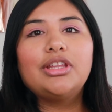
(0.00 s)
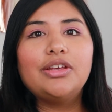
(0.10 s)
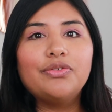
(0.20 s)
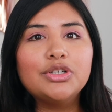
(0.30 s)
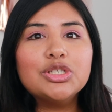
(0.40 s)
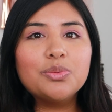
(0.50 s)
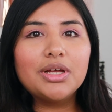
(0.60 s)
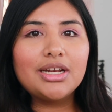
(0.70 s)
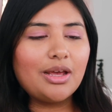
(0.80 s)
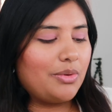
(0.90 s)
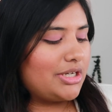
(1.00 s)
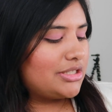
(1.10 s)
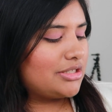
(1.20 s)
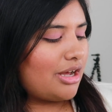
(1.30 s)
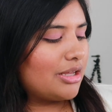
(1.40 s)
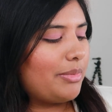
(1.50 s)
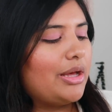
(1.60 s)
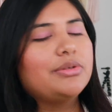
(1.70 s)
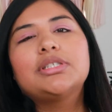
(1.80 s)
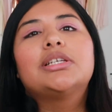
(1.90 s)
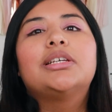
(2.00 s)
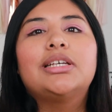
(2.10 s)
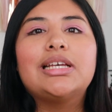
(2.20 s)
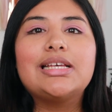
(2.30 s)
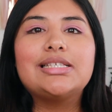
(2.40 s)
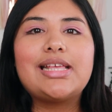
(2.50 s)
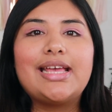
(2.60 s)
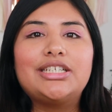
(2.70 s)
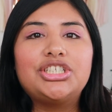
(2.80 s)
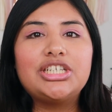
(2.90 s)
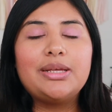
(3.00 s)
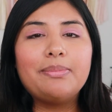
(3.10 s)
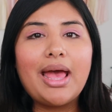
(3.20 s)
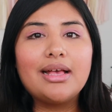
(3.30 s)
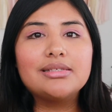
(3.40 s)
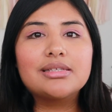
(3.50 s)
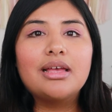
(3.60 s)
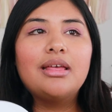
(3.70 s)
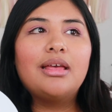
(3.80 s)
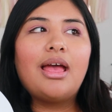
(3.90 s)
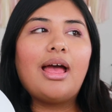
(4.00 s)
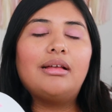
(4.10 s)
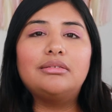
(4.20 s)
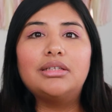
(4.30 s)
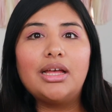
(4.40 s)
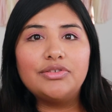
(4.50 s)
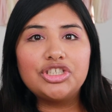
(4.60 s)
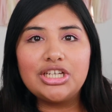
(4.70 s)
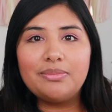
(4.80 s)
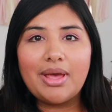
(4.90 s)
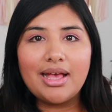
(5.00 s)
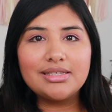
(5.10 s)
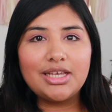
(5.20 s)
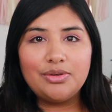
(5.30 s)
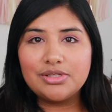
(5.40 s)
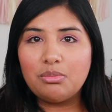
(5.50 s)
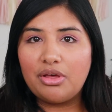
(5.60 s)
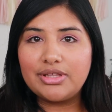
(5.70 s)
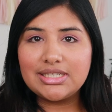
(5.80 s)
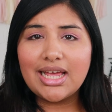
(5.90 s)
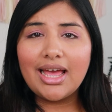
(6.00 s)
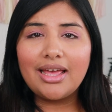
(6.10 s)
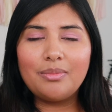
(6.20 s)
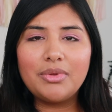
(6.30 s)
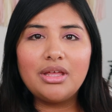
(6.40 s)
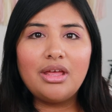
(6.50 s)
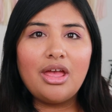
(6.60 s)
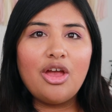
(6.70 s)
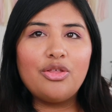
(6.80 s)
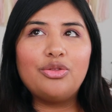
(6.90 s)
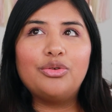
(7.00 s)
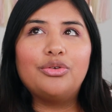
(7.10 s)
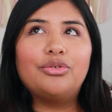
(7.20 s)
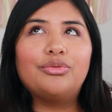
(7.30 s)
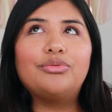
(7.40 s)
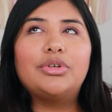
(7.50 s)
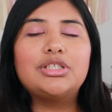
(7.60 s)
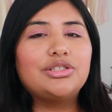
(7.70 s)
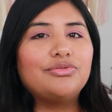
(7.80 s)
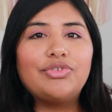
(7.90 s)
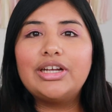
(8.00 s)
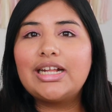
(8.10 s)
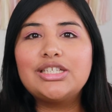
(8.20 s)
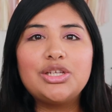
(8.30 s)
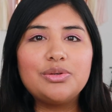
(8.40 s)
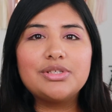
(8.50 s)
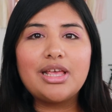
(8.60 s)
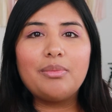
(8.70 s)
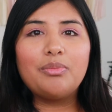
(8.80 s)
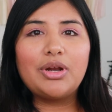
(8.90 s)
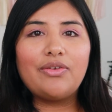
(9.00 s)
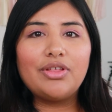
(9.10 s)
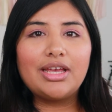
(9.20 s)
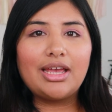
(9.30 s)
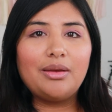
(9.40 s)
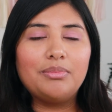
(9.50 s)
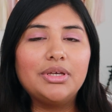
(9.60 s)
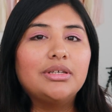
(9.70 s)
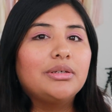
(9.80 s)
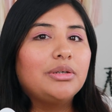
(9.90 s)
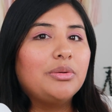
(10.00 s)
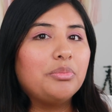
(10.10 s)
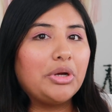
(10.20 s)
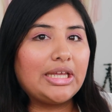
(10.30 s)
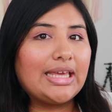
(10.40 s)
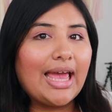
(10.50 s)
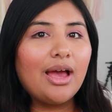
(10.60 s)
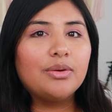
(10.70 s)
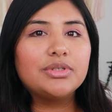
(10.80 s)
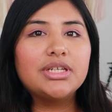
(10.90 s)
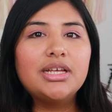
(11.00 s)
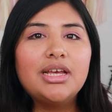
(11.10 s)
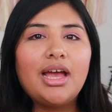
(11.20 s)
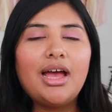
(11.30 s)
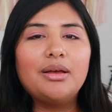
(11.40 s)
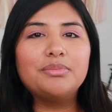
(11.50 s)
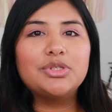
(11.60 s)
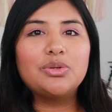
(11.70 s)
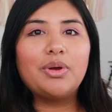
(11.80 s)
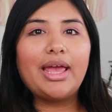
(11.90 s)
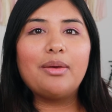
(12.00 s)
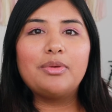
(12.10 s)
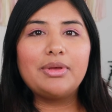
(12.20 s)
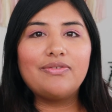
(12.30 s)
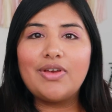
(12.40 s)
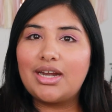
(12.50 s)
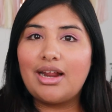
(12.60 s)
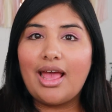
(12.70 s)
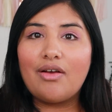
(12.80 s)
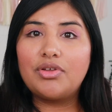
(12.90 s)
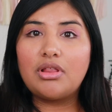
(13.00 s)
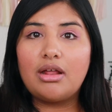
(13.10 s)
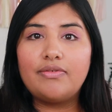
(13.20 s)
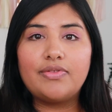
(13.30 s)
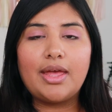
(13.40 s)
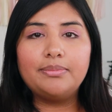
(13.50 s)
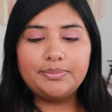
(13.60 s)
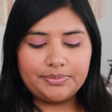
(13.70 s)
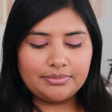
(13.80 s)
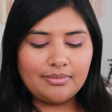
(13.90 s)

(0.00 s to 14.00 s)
The first one I wanted to talk about is a sheet mask. I love sheet masks. I use them all the time. It's very nice to use them when I feel like I'm breaking out. So I am a big fan and I have a lot of them.